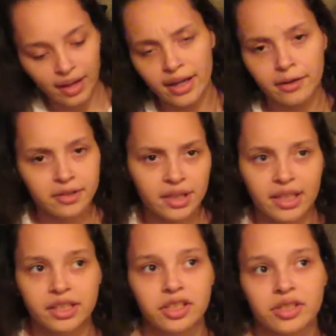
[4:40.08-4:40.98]
and I was
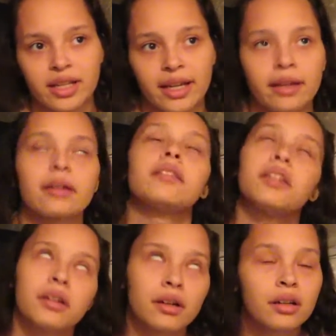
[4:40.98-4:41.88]
kind of just
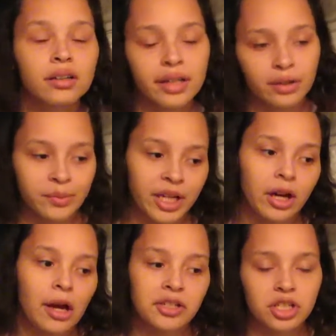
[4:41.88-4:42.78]
oh my
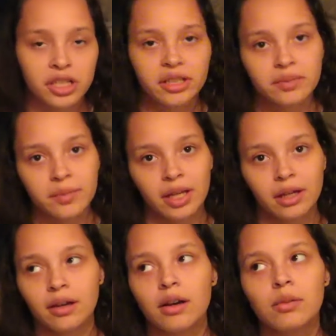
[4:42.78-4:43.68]
gosh, she needs my
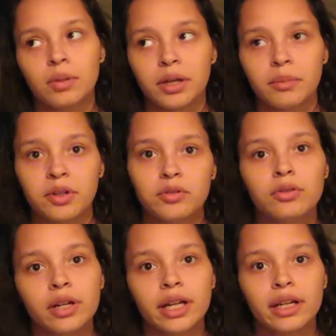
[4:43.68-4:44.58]
help. I'm
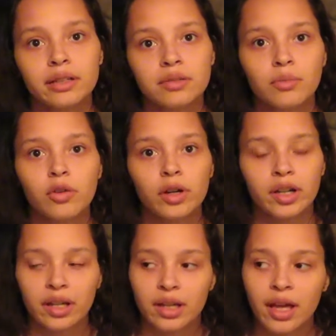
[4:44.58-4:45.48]
annoyed, it's
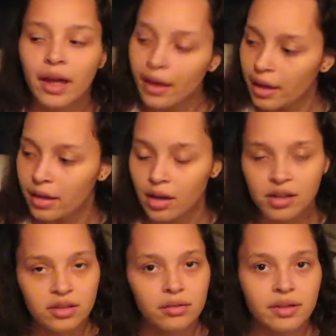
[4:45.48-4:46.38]
morning. And
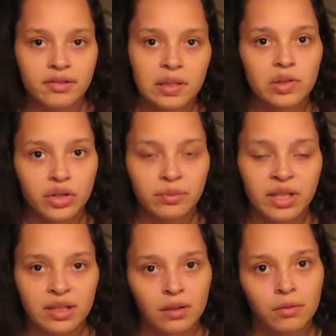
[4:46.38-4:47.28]
also I was annoyed
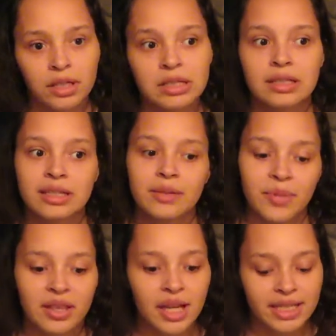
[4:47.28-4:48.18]
because I wanted to
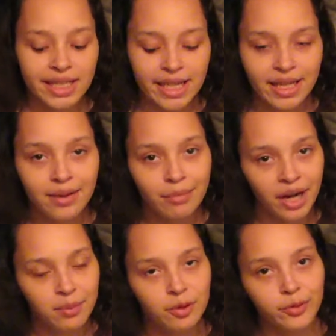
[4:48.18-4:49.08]
sleep in that day, and
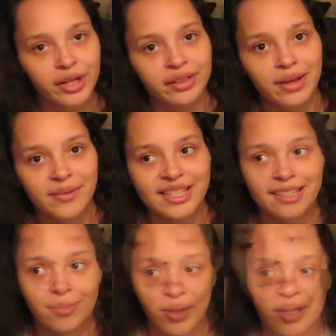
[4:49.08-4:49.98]
Piper wouldn't let me
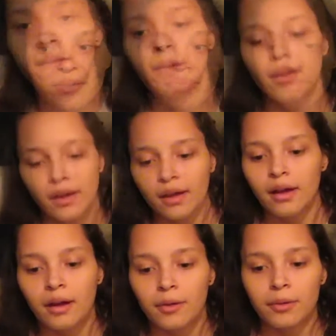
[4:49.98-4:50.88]
sleep in.
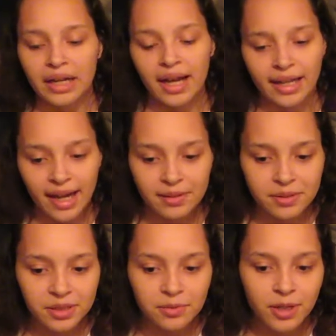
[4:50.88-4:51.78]
What had
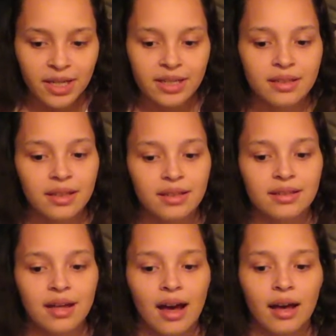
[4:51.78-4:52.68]
happened was
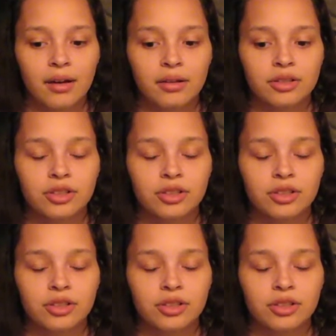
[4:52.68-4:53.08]
my